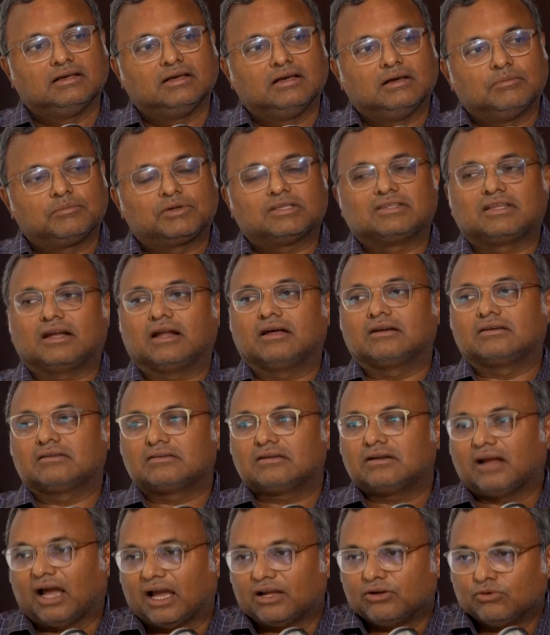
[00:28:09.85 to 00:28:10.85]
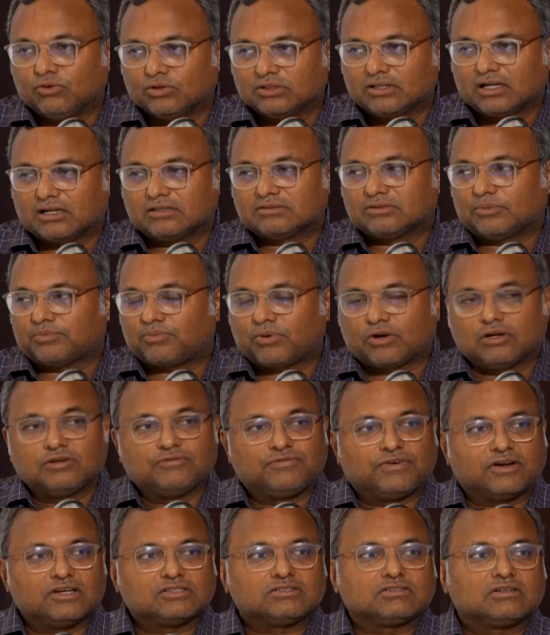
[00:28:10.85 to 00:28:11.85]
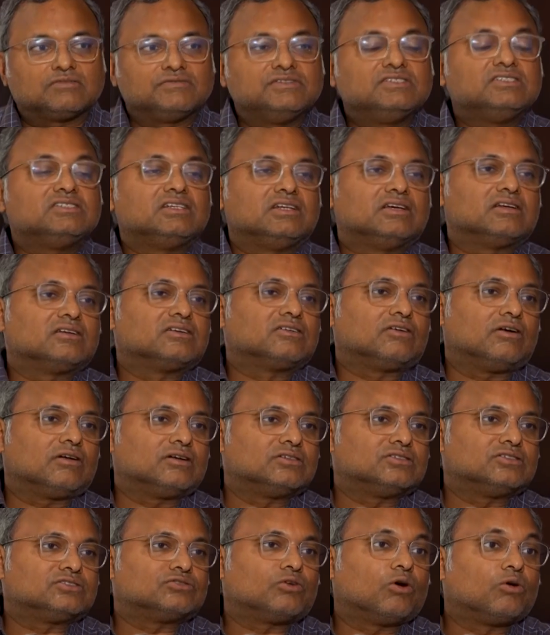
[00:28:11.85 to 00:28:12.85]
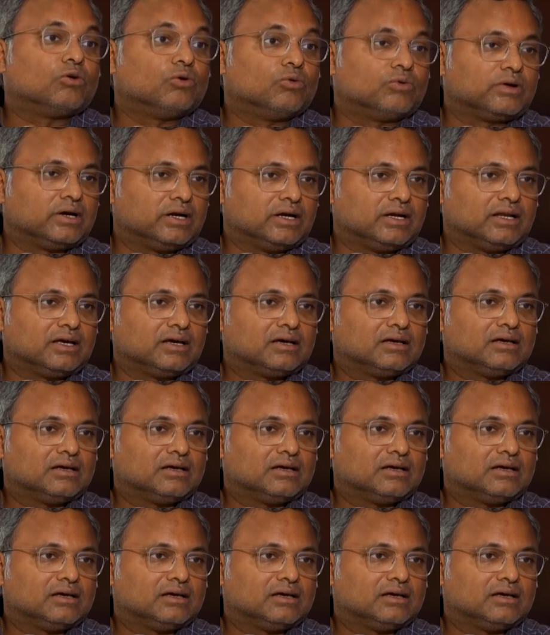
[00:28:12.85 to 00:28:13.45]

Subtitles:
Because I know there is a proliferation of engineering colleges all over India.